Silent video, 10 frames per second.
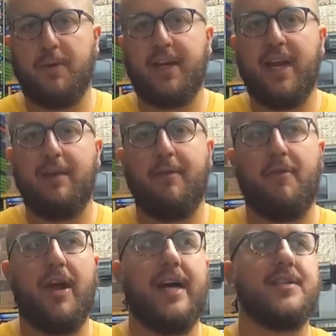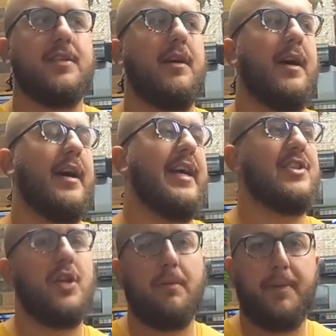weekend I've ever had.
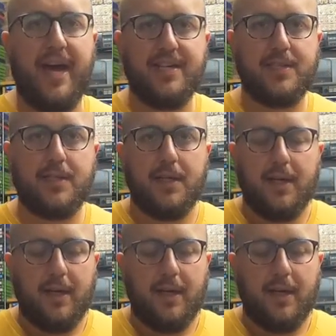It's not the best.